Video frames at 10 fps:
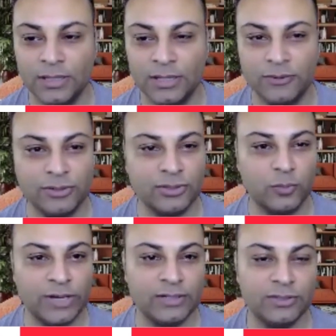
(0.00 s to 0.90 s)
Now there is a
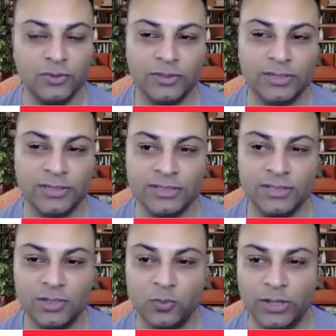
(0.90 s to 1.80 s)
way to do
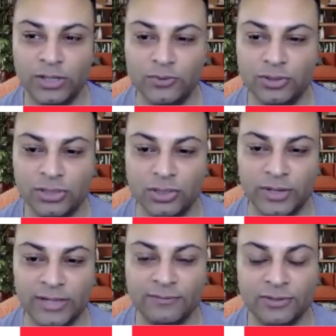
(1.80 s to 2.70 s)
this where you just
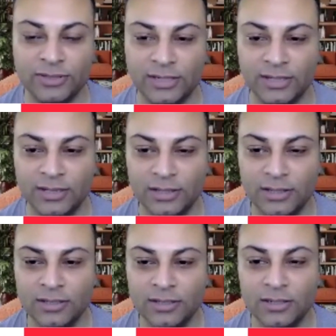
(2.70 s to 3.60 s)
look at everything
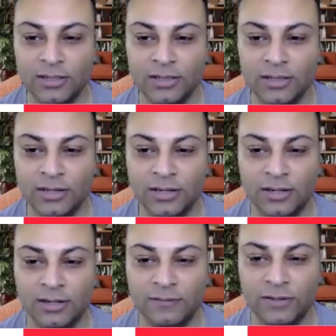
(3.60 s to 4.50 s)

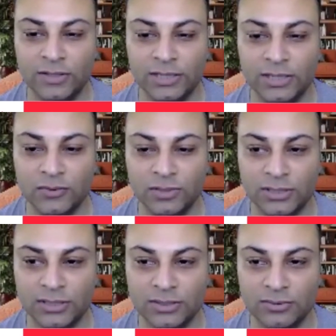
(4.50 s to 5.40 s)
uh, very
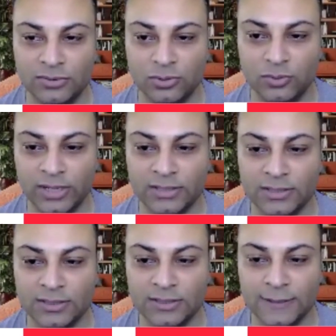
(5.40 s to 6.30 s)
closely. So
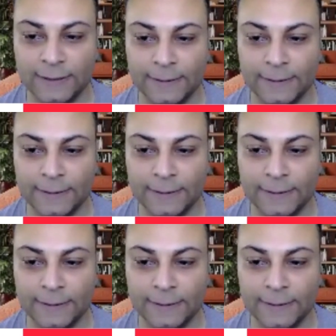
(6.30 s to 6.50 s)
2x